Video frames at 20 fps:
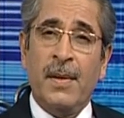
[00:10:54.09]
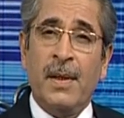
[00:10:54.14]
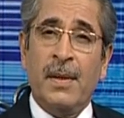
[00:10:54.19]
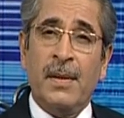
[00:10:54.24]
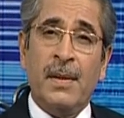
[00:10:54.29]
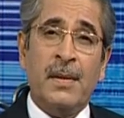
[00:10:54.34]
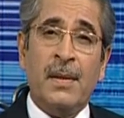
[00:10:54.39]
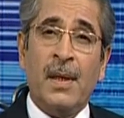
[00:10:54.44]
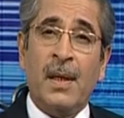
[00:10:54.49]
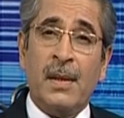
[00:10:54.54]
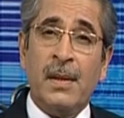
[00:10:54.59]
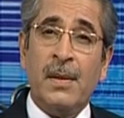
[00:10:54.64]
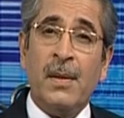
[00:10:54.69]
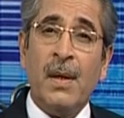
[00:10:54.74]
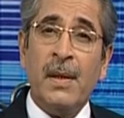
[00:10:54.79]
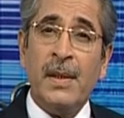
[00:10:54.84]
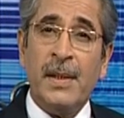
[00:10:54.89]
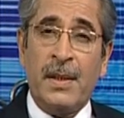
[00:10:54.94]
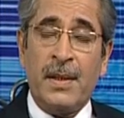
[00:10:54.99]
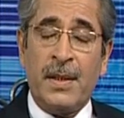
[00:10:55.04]
the target
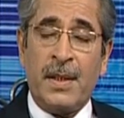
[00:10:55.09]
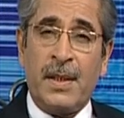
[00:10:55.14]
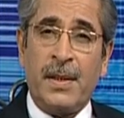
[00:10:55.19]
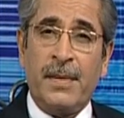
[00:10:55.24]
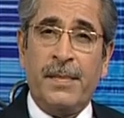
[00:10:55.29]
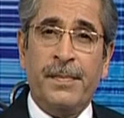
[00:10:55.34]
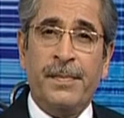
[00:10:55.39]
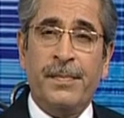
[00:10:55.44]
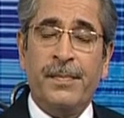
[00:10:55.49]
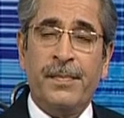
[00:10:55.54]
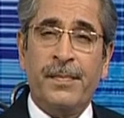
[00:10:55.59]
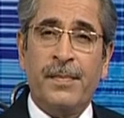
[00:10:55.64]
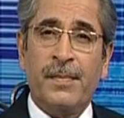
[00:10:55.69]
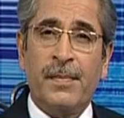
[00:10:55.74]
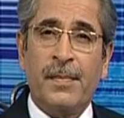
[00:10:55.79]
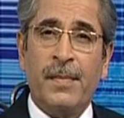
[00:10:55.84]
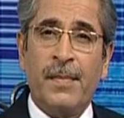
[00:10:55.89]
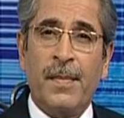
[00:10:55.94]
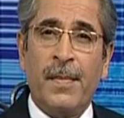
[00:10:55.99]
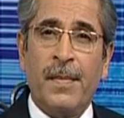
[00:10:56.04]
audience.
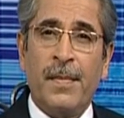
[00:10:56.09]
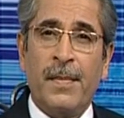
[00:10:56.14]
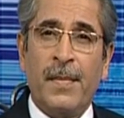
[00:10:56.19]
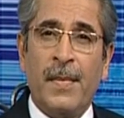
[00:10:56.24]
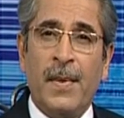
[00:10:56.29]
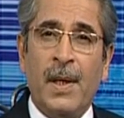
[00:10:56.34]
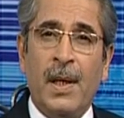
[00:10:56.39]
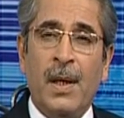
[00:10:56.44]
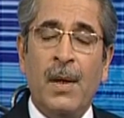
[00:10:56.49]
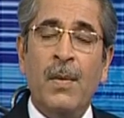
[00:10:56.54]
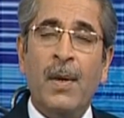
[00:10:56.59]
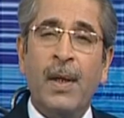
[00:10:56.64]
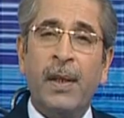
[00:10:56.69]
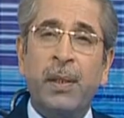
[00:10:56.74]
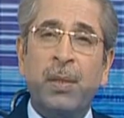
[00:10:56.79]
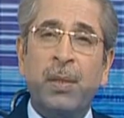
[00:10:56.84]
Who are the